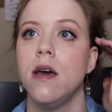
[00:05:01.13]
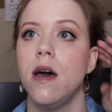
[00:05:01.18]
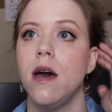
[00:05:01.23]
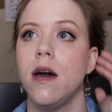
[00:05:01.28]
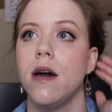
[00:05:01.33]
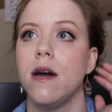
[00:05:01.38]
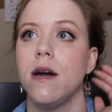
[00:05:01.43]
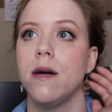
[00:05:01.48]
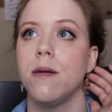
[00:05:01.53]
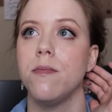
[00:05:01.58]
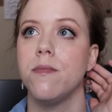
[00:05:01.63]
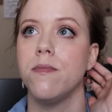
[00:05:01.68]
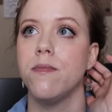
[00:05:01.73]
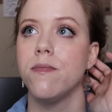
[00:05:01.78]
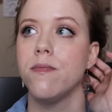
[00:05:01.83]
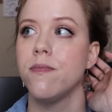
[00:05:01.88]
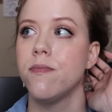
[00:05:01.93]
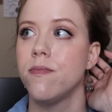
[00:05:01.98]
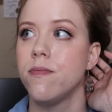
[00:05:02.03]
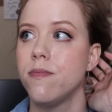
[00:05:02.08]

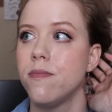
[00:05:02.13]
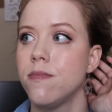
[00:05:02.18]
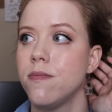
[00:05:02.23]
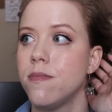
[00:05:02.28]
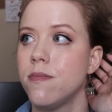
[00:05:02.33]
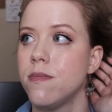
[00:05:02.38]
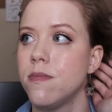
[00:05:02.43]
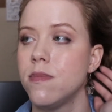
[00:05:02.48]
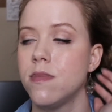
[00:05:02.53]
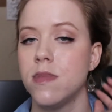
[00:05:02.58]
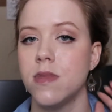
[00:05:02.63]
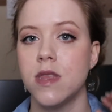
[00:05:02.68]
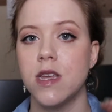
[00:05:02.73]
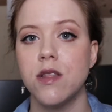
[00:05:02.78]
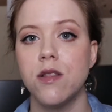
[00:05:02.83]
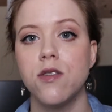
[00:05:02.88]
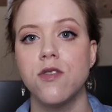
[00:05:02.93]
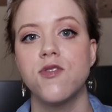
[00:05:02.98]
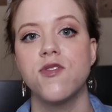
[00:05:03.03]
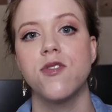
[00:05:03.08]

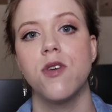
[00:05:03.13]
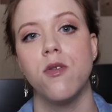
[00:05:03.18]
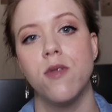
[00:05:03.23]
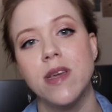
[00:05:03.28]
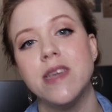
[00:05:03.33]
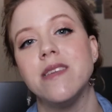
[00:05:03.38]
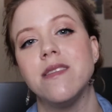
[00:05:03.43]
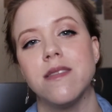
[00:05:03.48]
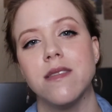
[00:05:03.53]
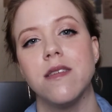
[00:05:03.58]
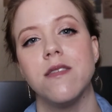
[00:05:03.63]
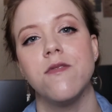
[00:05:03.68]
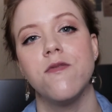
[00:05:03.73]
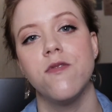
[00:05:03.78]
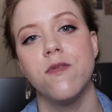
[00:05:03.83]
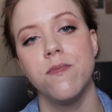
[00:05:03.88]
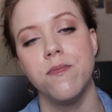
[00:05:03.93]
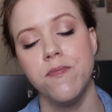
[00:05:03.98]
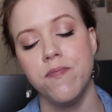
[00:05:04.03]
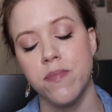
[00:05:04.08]
that looks
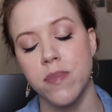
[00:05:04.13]
cohesive.